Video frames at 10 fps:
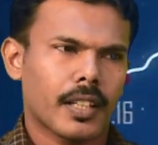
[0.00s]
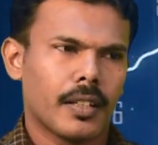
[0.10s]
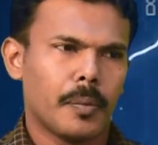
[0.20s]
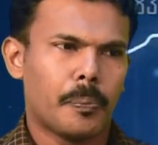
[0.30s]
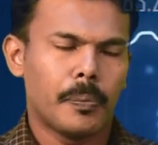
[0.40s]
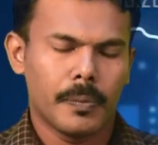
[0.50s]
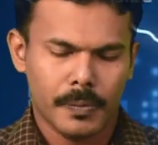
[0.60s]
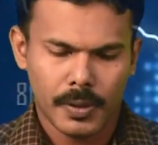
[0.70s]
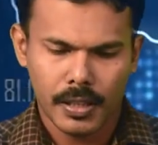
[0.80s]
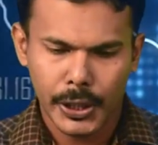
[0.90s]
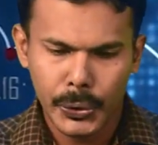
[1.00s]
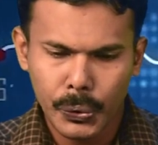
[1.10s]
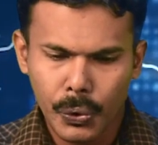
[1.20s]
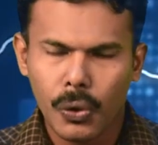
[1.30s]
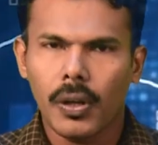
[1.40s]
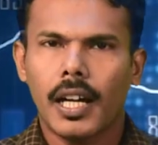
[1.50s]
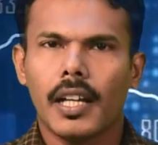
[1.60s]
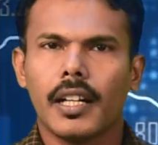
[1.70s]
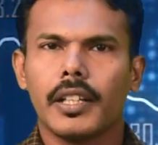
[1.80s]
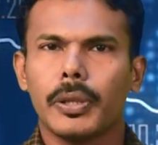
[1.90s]
euro
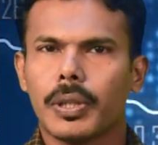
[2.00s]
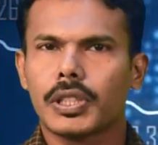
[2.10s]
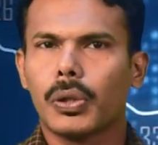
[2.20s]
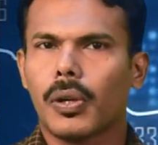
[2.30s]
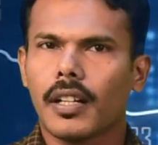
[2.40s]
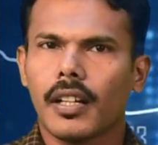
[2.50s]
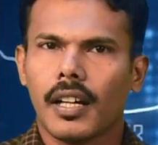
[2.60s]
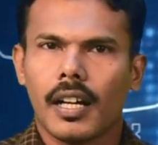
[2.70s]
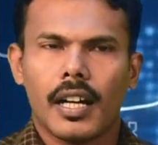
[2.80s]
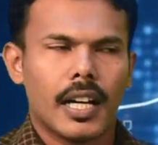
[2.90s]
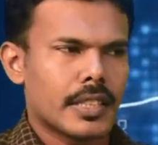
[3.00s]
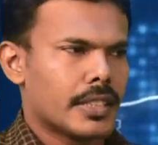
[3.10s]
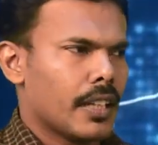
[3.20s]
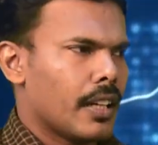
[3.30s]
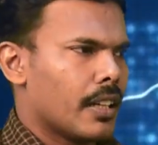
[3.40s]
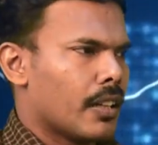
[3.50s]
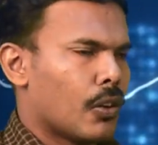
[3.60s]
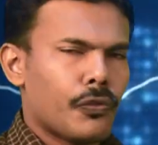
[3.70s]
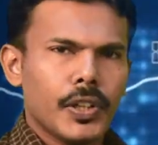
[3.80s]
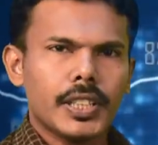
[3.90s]
and US dollar as the
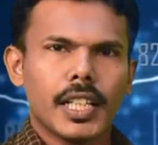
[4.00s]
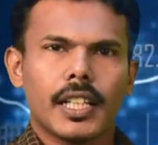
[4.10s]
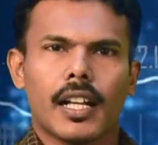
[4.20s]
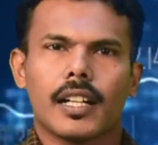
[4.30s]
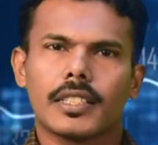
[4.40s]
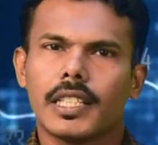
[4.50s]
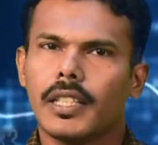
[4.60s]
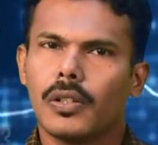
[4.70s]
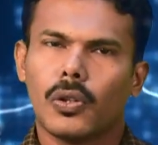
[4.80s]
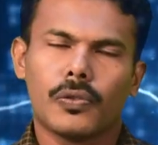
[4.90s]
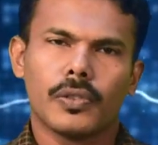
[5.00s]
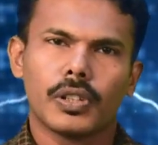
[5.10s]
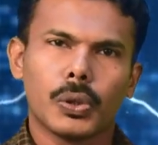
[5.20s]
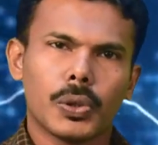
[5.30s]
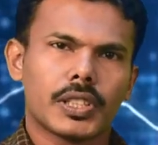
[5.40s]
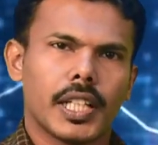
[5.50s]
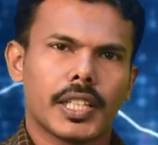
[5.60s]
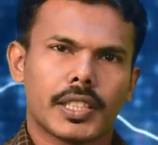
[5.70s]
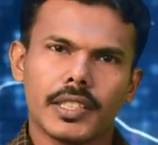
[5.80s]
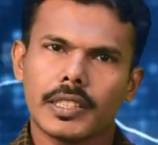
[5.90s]
official currency of those
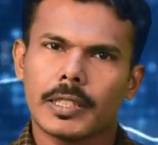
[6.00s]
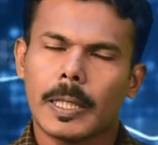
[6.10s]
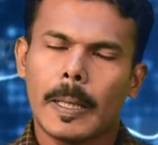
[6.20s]
nations,